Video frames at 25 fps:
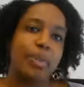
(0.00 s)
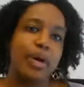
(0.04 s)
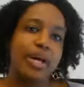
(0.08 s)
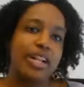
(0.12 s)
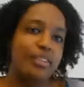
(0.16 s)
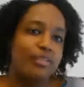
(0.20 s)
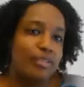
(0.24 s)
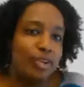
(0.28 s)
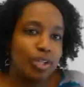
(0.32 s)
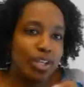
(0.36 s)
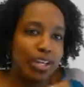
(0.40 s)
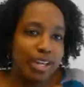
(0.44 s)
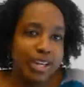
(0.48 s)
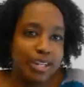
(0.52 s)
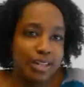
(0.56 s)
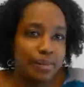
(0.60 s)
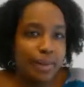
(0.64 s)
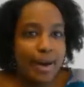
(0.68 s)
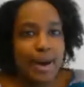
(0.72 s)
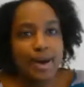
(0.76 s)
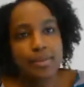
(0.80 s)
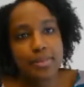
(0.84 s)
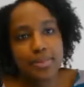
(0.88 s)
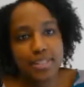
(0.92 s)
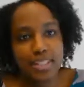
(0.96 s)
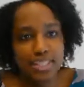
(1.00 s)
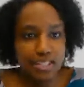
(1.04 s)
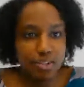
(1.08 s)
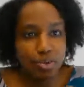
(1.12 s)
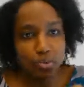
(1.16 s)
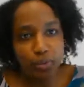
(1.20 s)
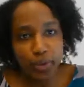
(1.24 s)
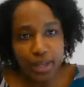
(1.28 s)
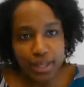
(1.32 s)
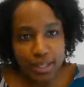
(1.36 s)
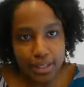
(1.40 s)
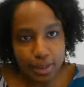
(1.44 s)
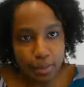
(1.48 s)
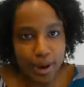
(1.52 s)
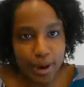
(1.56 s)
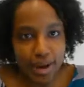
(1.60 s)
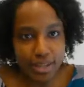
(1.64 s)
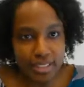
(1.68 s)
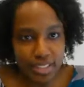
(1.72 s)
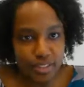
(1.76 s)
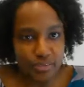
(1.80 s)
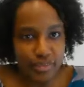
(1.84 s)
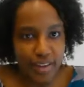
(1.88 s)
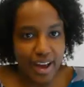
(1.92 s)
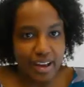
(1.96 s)
But if you look at the bottom, it says the regular
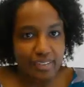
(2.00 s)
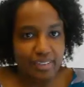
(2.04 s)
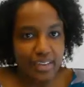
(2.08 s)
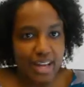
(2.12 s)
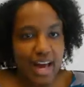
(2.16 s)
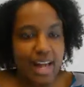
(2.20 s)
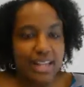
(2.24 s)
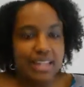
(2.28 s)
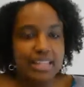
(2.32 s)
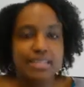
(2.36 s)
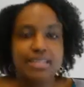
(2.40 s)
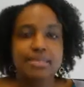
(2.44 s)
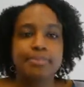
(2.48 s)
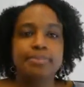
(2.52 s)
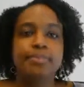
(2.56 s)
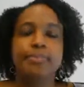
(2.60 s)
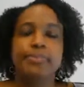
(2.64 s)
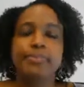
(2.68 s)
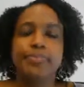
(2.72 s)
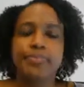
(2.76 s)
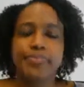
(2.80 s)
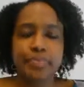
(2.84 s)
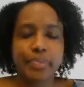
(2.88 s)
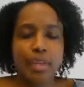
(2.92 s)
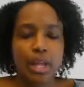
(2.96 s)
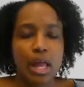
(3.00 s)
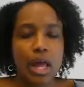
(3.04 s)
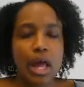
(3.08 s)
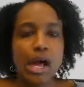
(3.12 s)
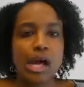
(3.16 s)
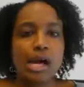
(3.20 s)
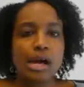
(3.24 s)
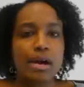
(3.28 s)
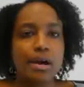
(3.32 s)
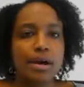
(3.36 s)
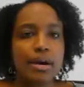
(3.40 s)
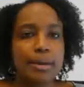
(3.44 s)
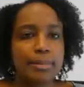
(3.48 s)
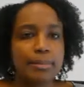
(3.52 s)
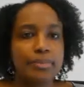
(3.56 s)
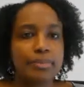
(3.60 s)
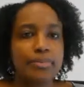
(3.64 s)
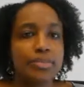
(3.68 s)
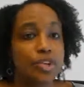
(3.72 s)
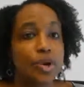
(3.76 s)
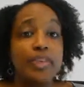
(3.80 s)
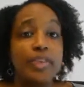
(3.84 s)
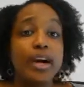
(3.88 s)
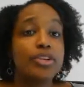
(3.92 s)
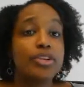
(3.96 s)
price is $5.
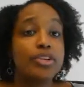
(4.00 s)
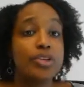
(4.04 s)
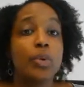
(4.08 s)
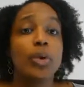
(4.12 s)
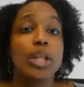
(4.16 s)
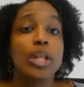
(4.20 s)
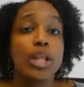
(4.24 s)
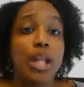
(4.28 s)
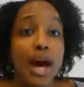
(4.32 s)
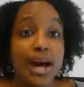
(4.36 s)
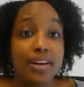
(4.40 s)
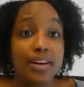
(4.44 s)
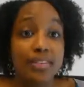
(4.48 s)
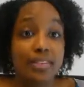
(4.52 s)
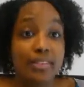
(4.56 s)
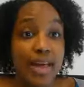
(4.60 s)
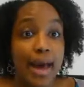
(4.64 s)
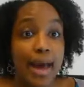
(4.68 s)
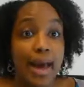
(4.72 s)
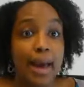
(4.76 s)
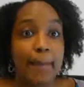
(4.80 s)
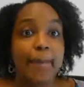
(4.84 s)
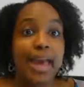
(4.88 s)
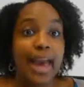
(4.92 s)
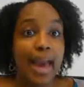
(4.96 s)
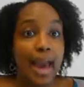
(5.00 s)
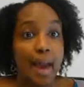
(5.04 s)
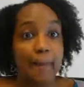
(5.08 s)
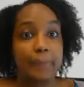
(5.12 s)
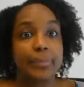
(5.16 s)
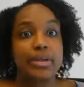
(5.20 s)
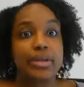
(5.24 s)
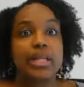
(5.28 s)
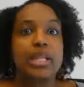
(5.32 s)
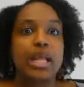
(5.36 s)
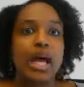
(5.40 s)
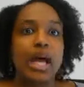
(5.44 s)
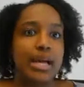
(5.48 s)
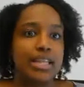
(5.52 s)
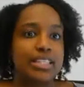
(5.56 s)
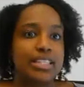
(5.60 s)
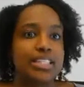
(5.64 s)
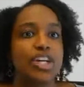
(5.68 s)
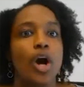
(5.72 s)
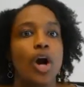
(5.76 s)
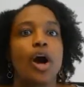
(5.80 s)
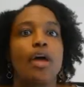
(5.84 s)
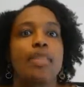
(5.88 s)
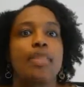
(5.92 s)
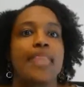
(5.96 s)
So they'll do a lot of that,
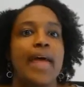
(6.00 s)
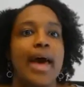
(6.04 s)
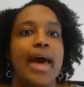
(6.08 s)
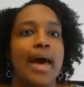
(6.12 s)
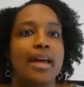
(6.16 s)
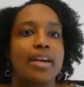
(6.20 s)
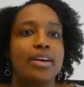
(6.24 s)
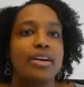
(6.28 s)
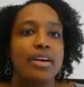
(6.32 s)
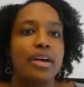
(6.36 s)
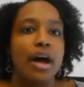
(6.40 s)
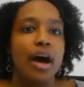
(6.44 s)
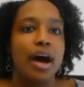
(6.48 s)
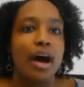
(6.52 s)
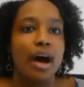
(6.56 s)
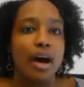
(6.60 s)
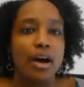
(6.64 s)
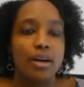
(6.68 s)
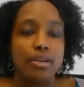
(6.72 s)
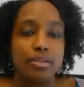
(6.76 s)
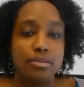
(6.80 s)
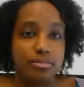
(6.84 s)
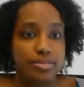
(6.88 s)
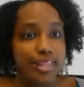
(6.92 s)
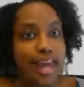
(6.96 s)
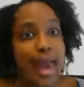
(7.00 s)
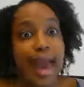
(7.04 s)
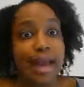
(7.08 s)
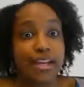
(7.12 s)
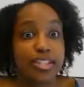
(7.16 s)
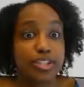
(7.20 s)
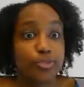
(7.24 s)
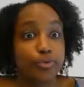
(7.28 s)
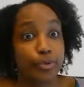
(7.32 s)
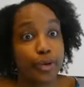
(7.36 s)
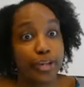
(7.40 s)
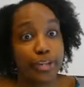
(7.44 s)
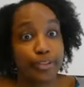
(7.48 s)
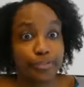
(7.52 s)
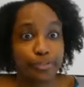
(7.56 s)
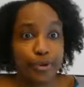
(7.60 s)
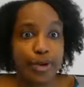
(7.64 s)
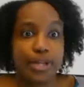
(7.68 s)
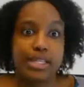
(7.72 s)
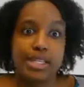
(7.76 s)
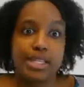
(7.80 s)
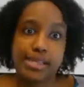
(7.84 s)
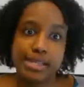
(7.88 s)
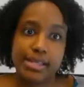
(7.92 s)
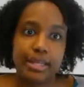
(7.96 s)
capitalizing on that tax-free
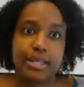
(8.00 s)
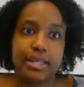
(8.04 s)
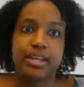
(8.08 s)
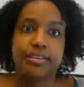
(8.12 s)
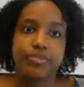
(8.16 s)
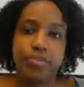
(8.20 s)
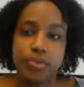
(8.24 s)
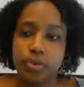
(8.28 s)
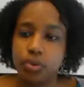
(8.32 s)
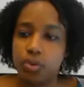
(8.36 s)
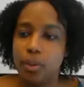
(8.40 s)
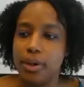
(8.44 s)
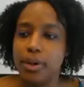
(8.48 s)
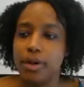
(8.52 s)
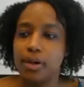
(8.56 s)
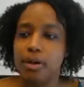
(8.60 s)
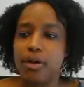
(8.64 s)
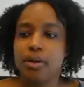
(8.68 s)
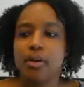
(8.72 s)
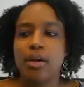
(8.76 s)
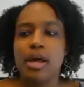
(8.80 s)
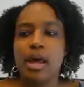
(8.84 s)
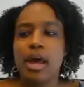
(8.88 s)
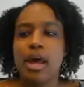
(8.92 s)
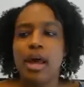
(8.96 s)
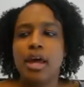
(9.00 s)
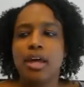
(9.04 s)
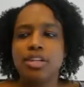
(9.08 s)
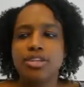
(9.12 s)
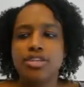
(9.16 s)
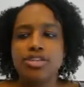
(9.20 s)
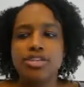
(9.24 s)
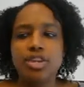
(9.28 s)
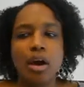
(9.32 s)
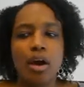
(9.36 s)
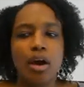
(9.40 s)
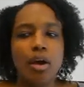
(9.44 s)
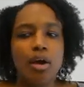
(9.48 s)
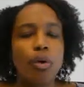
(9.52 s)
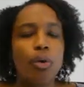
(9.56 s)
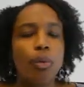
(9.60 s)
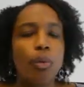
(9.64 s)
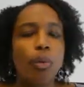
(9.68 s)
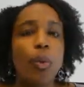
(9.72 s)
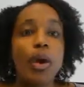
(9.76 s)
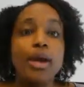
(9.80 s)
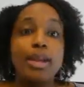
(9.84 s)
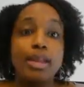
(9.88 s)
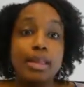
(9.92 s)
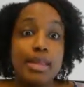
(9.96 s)
frenzy, if you will. So
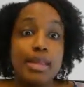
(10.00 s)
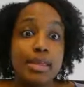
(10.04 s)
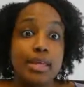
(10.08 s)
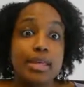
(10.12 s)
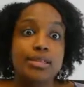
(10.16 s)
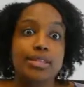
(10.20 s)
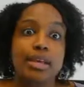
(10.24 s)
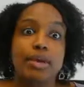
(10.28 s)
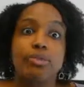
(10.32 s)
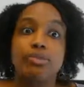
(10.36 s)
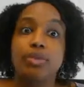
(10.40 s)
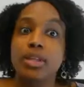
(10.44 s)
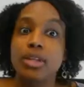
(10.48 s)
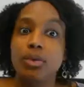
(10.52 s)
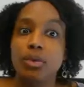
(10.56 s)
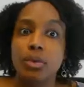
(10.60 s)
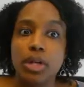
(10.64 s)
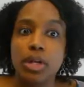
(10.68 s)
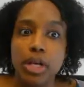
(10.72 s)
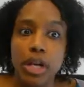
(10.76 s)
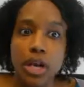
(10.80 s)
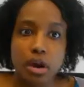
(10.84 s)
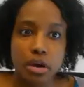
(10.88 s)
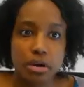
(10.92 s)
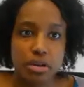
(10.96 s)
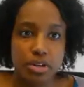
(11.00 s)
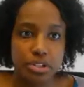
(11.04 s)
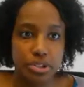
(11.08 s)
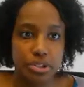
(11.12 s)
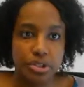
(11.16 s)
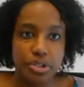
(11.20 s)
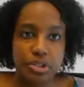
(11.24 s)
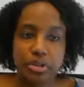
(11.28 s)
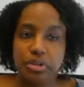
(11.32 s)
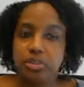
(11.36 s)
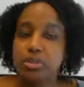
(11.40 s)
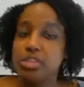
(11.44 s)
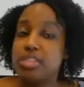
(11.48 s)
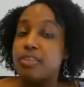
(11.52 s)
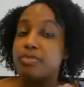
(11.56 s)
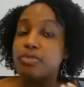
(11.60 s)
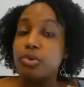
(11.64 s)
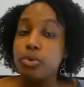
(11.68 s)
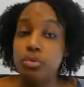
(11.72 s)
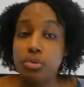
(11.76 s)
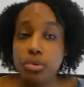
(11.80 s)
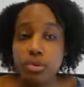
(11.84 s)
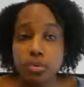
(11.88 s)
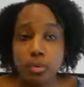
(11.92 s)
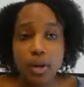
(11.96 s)
one of the things I really want to encourage you to do is if
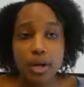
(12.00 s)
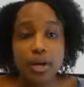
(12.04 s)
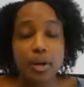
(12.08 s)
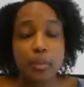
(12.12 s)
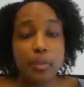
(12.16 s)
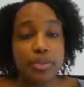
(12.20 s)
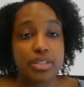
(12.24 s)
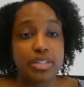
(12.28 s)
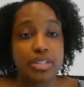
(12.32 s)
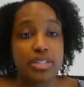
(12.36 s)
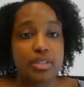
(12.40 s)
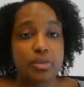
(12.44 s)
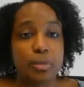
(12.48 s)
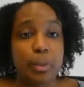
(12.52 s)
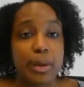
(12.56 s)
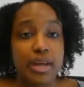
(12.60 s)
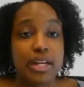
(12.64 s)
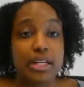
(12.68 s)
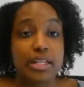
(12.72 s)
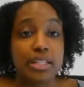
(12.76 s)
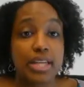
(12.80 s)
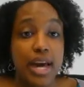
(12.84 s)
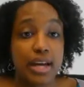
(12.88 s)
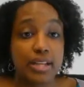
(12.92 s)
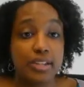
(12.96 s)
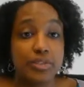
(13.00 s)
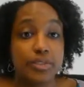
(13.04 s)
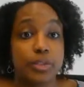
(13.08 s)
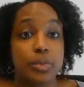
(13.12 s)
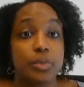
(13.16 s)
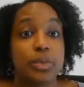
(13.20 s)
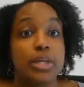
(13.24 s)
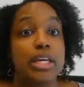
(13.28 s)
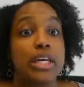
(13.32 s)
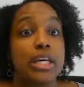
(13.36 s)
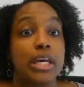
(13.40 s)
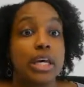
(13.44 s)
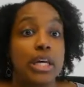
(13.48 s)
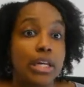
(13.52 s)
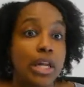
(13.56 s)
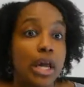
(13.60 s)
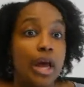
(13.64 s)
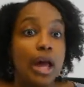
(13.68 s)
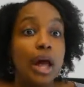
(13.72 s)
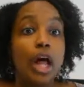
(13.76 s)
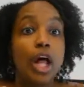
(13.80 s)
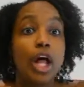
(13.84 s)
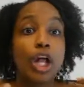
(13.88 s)
you do want to participate in tax-free weekend,